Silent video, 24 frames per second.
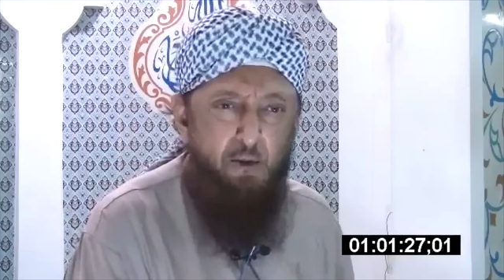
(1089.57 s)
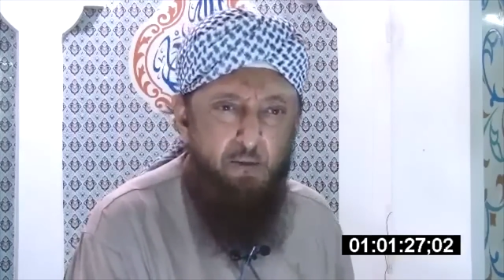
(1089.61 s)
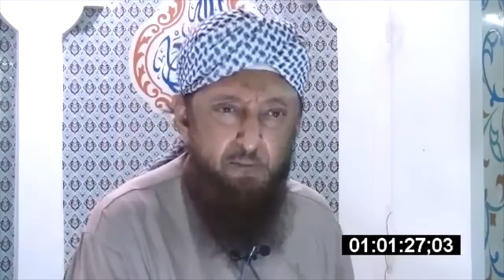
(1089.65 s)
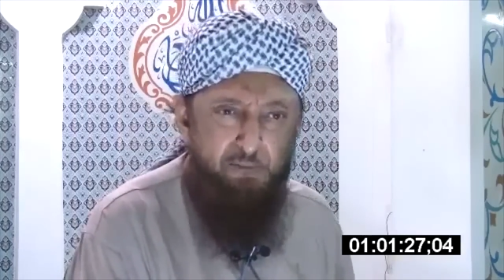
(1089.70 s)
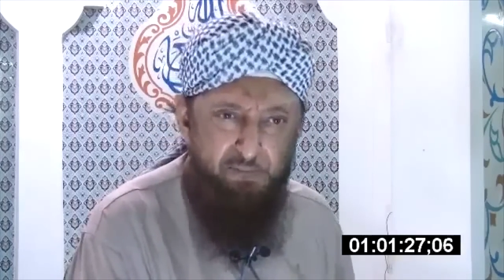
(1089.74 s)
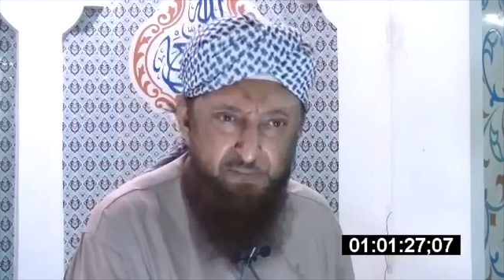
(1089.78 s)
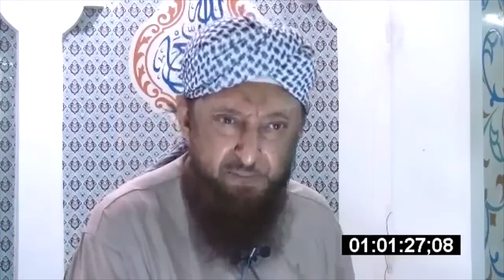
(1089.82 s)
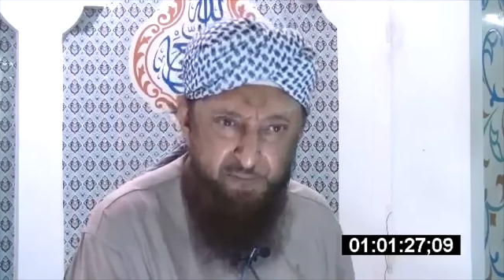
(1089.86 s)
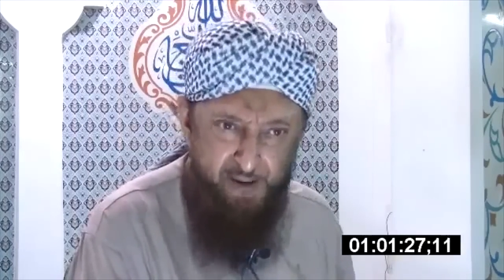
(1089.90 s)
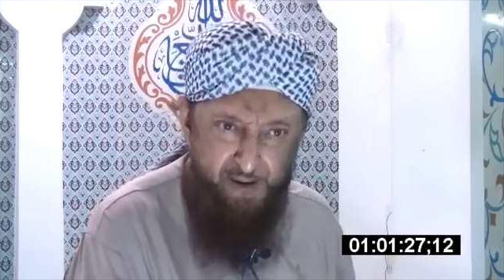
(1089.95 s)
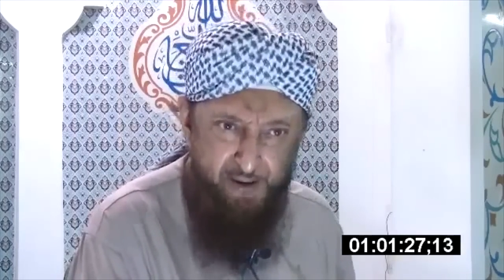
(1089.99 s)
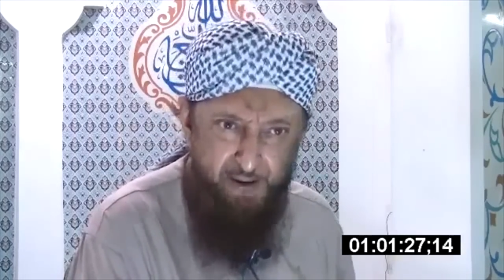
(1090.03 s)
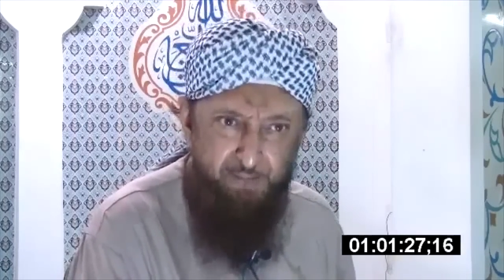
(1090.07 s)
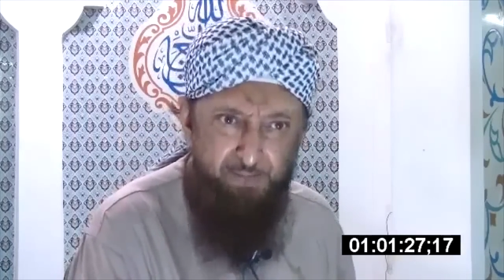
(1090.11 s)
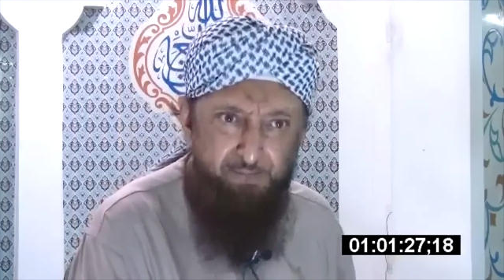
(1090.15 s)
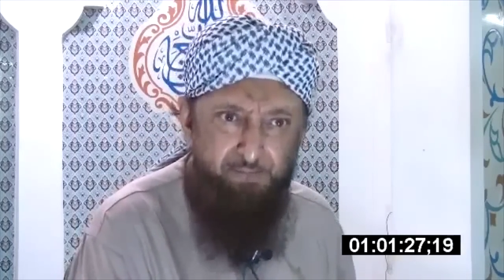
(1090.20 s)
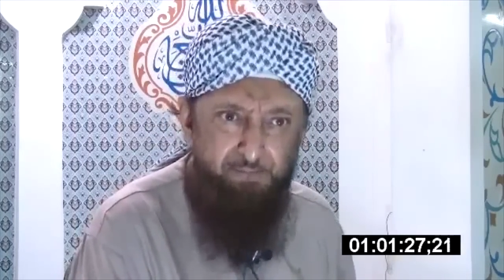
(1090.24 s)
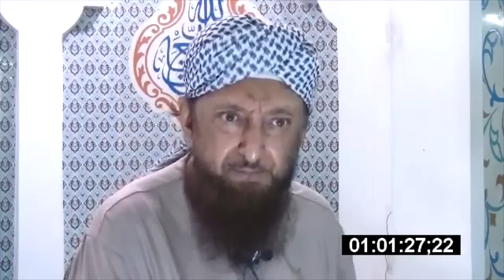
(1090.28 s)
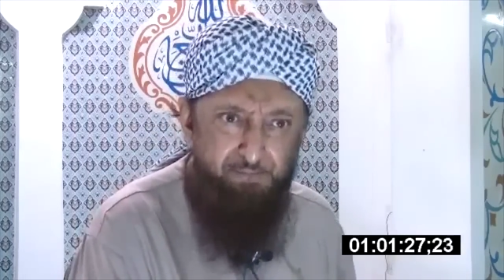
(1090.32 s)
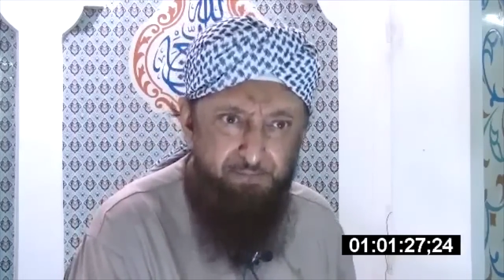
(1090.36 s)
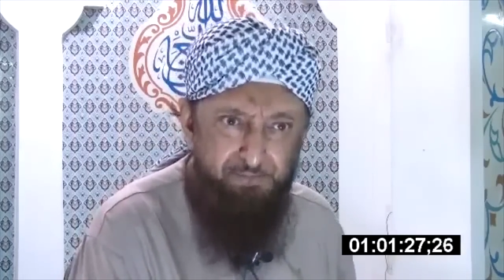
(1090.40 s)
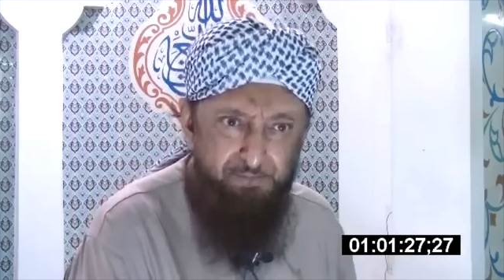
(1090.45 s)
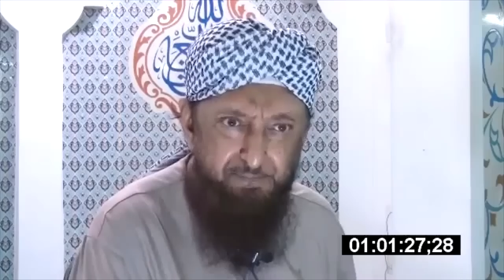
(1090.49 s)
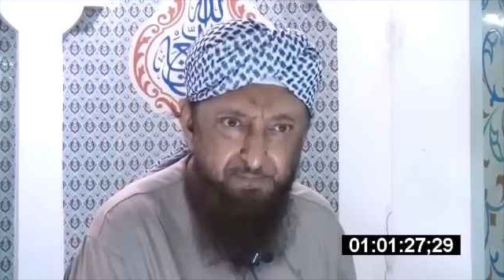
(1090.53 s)
warfare
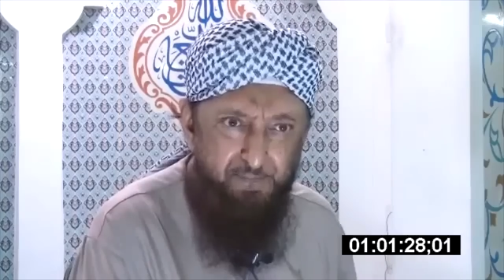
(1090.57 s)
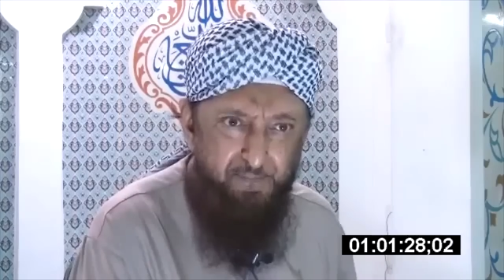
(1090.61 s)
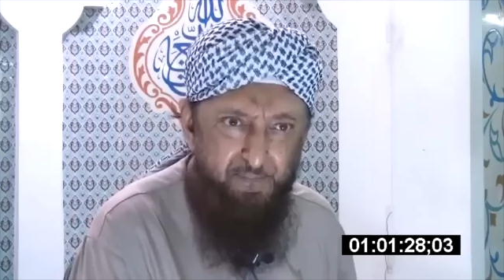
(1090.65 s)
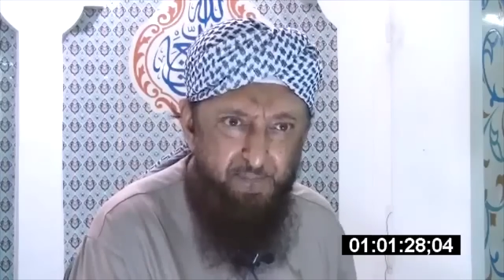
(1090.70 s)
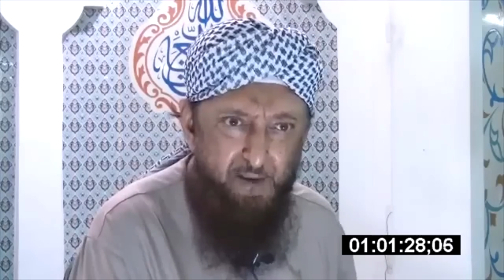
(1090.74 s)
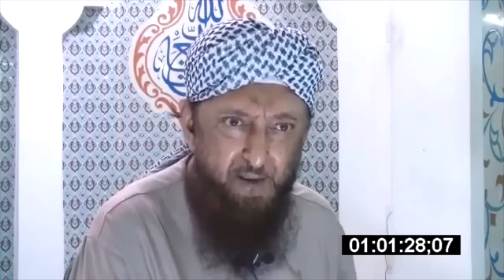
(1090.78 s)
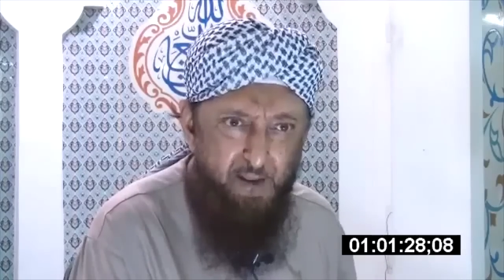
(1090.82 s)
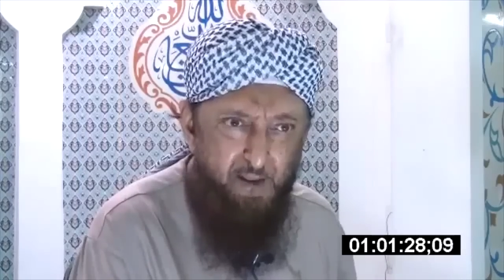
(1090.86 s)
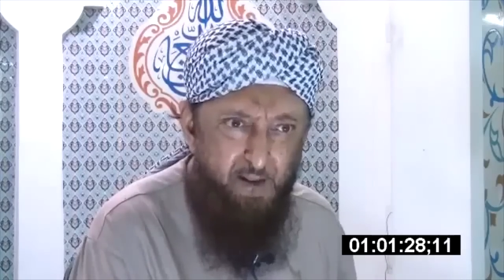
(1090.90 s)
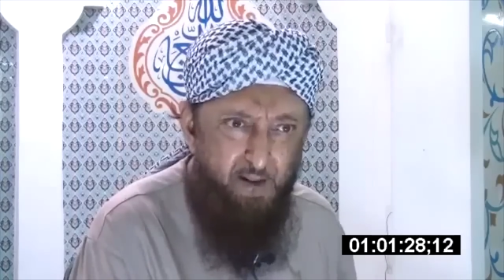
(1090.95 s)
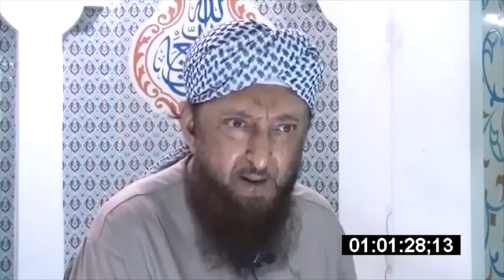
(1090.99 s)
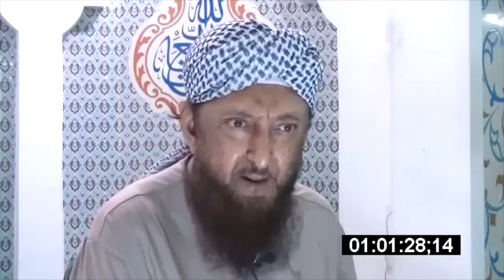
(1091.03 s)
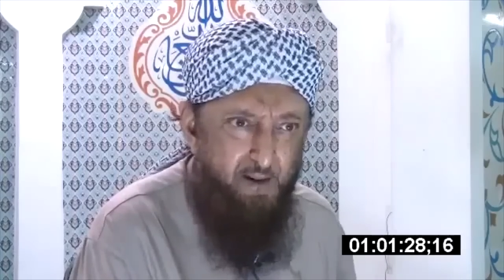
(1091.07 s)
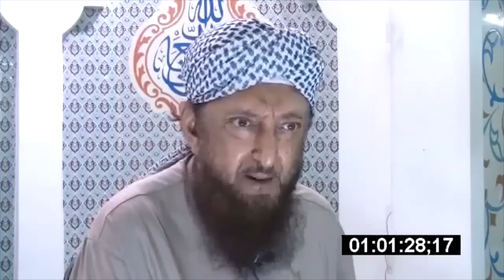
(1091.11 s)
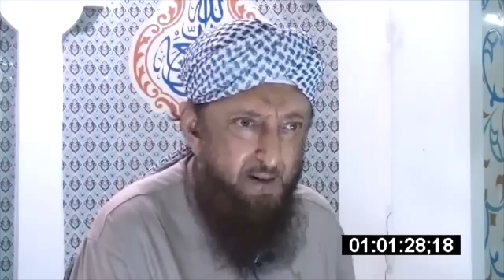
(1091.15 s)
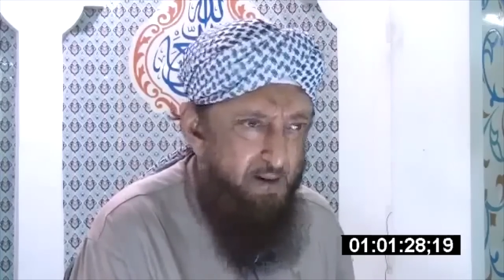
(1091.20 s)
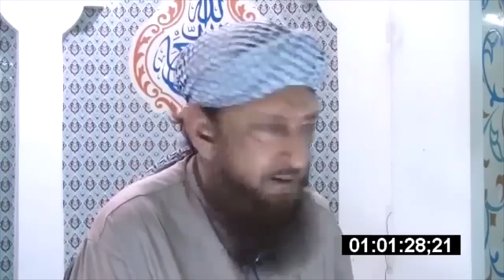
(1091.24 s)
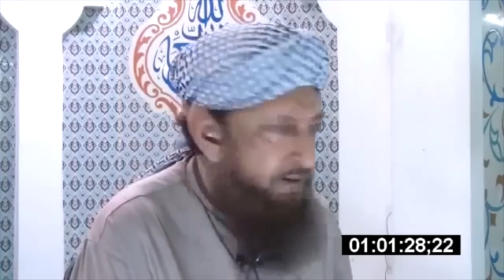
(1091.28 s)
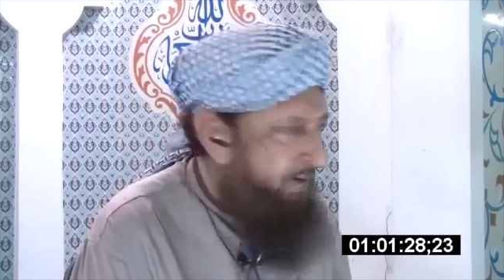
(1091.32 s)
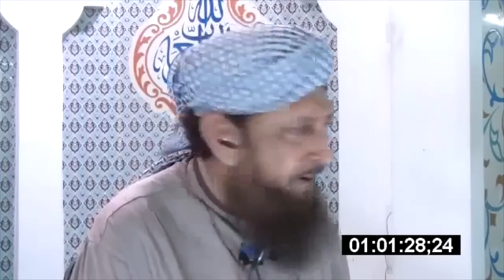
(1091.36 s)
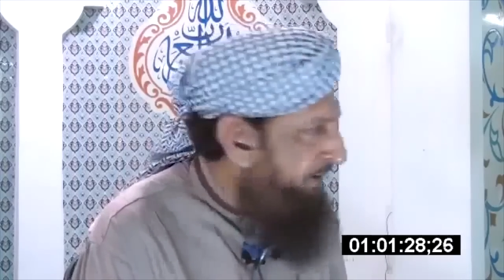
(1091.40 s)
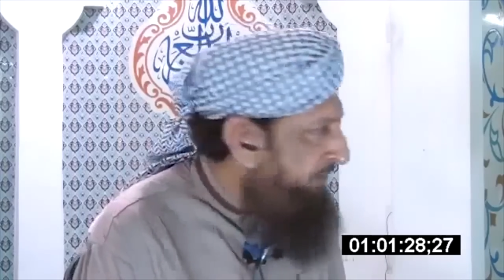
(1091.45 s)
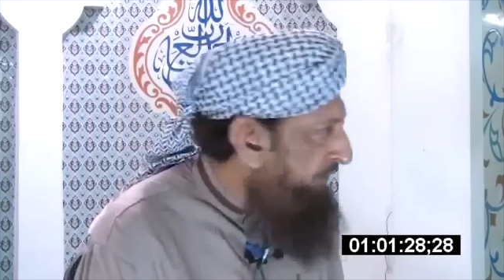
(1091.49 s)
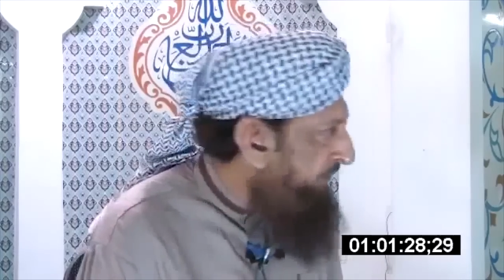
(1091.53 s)

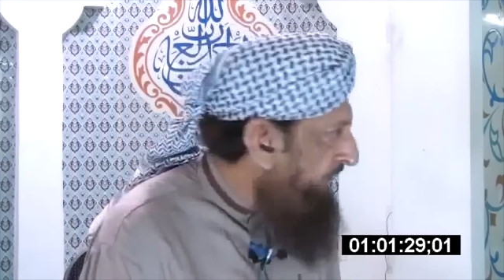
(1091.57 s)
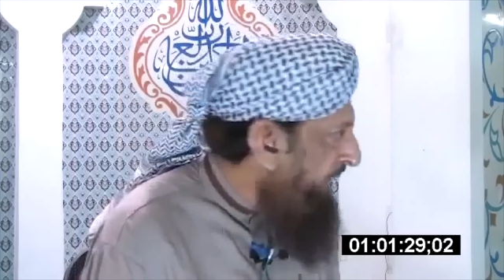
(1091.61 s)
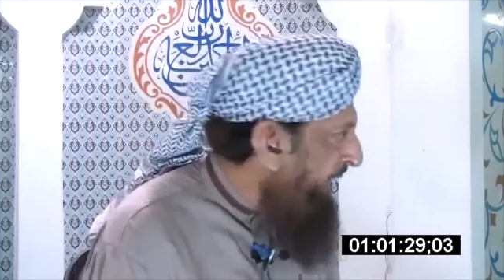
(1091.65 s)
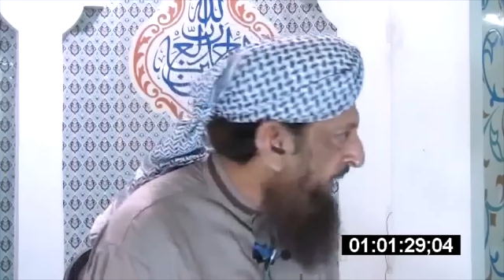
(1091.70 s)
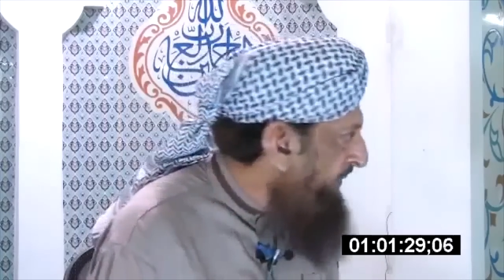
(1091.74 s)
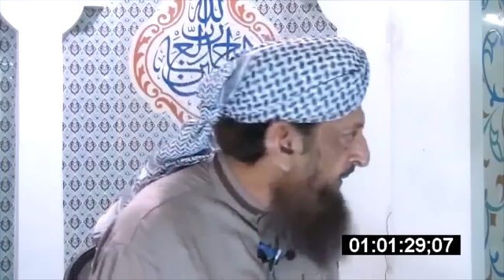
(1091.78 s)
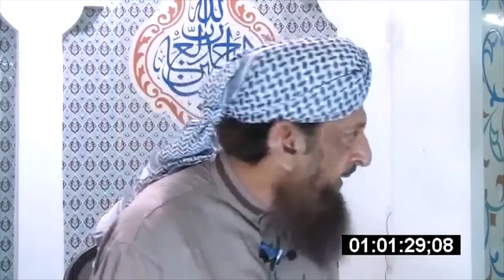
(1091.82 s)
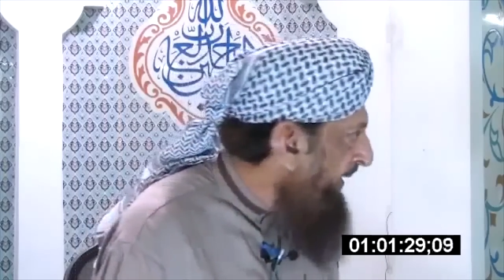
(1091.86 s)
that's